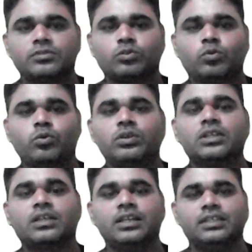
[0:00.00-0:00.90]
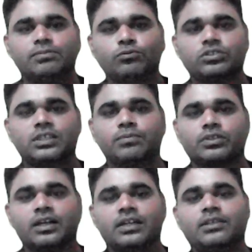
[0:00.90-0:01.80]
quickly, most
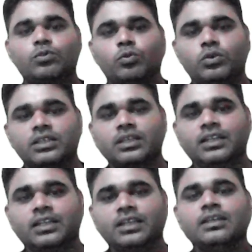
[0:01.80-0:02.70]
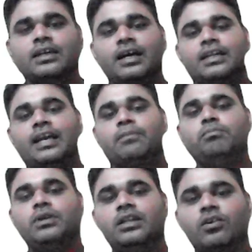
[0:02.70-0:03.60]
importantly quickly and
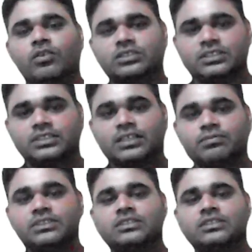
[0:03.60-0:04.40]
heavily oxygen. That means the